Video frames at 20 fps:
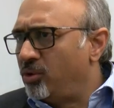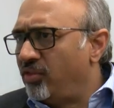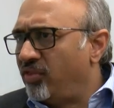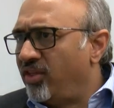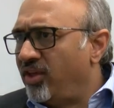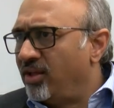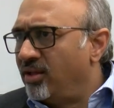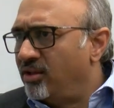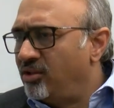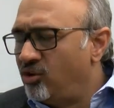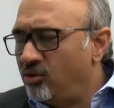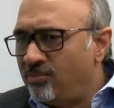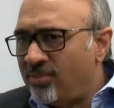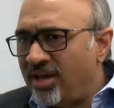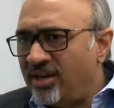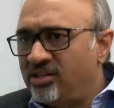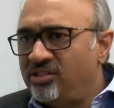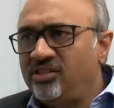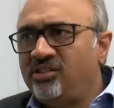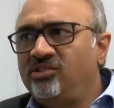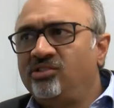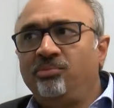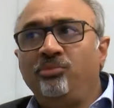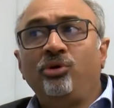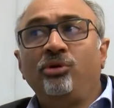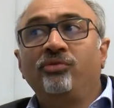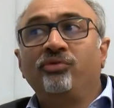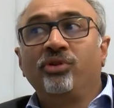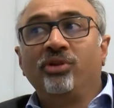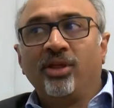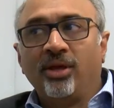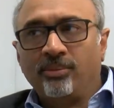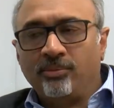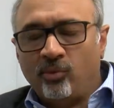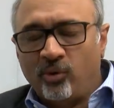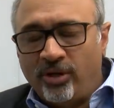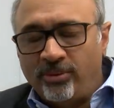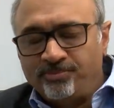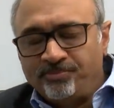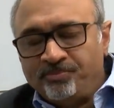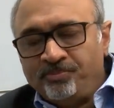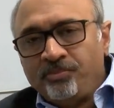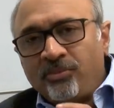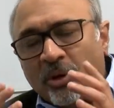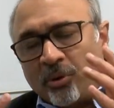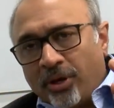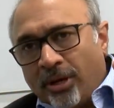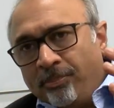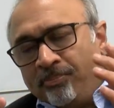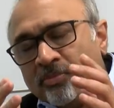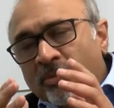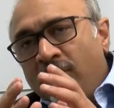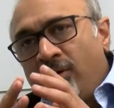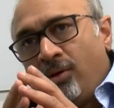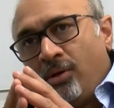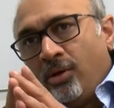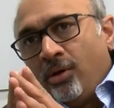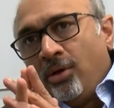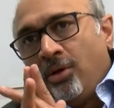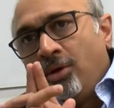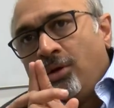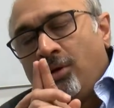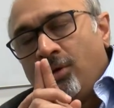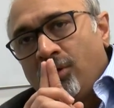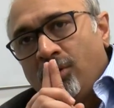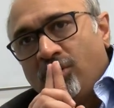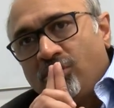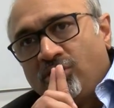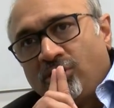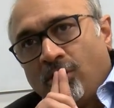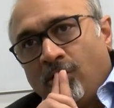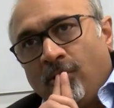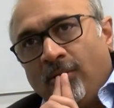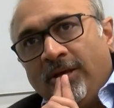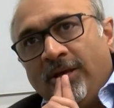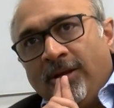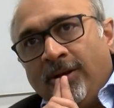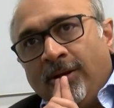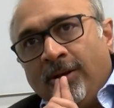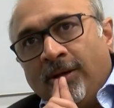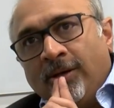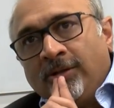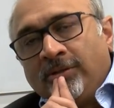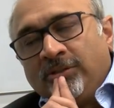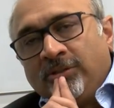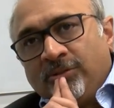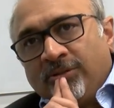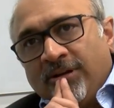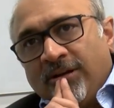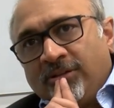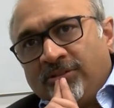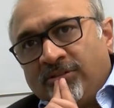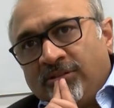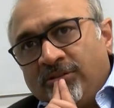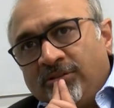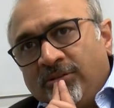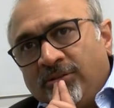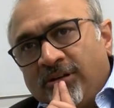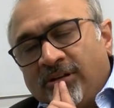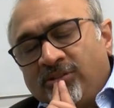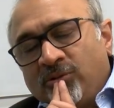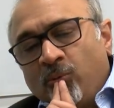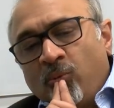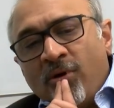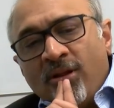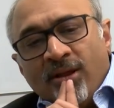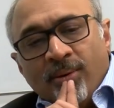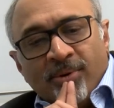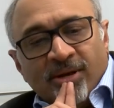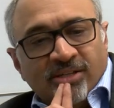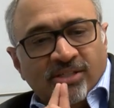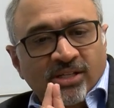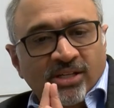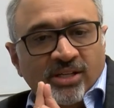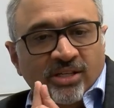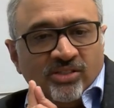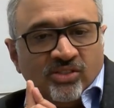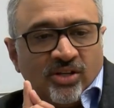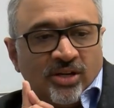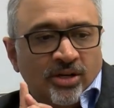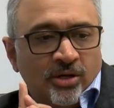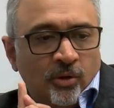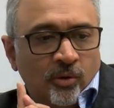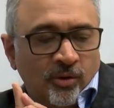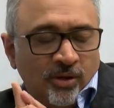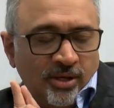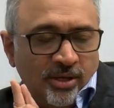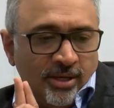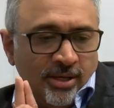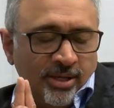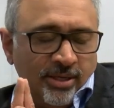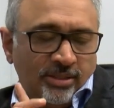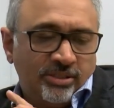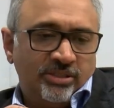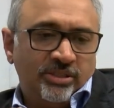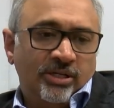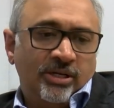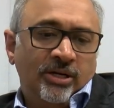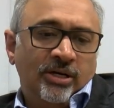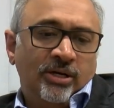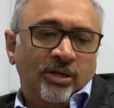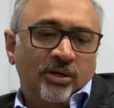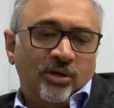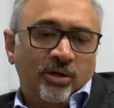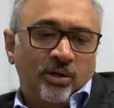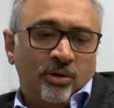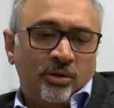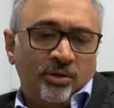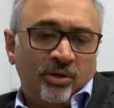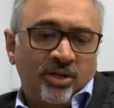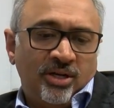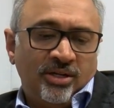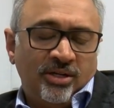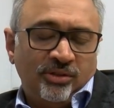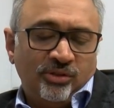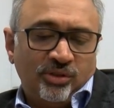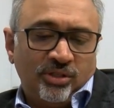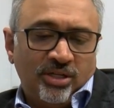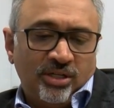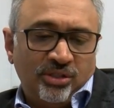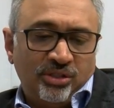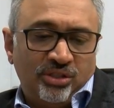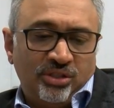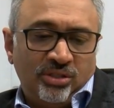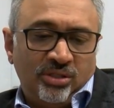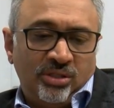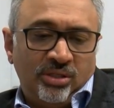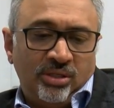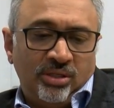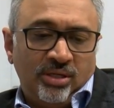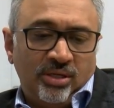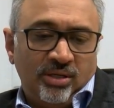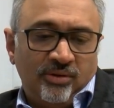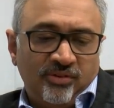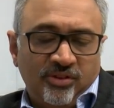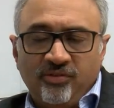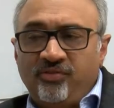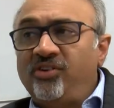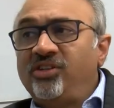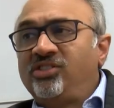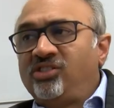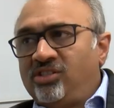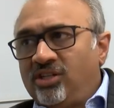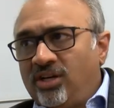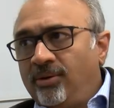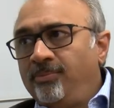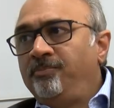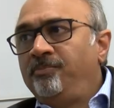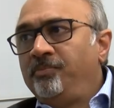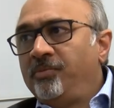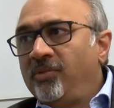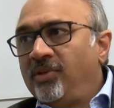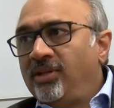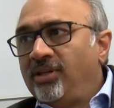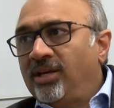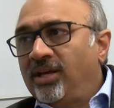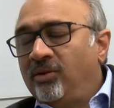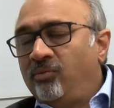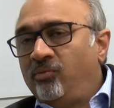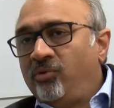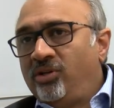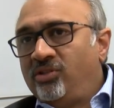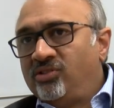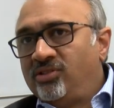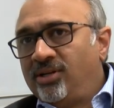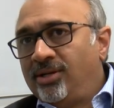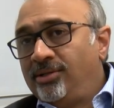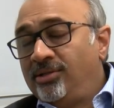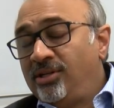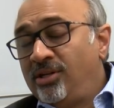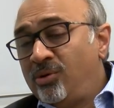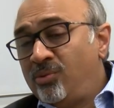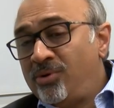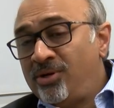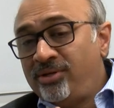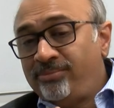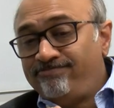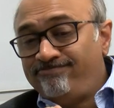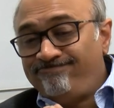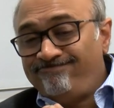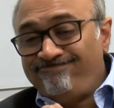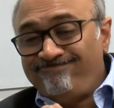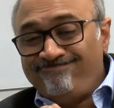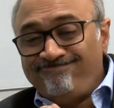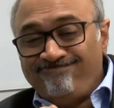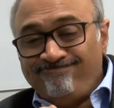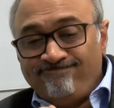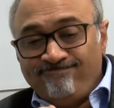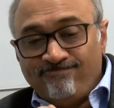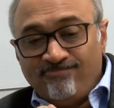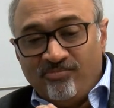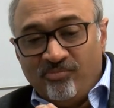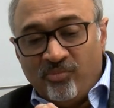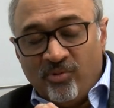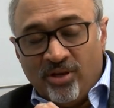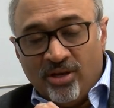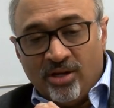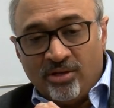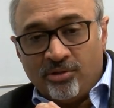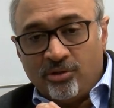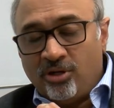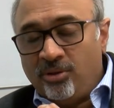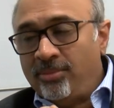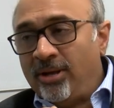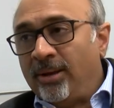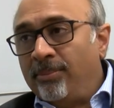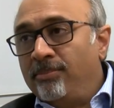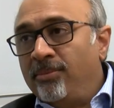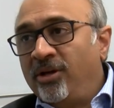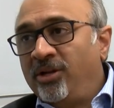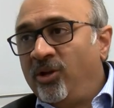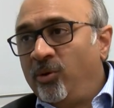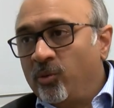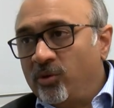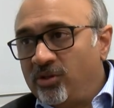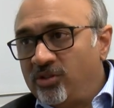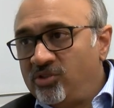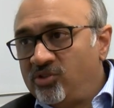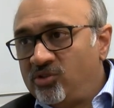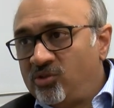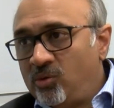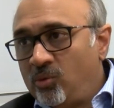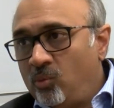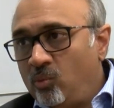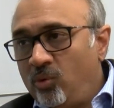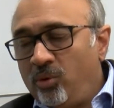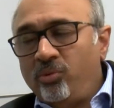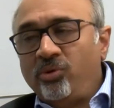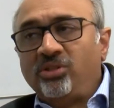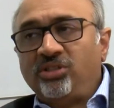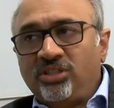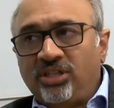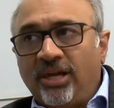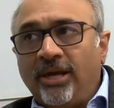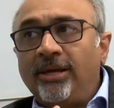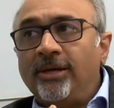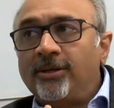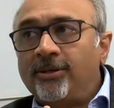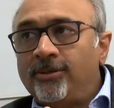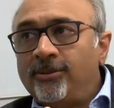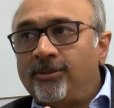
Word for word: thing. Humanity is a beautiful thing, right? Okay. So in 2001, MIT started looking at online education for the first time, and we said, you know what? We aren't going to make money with this. We will take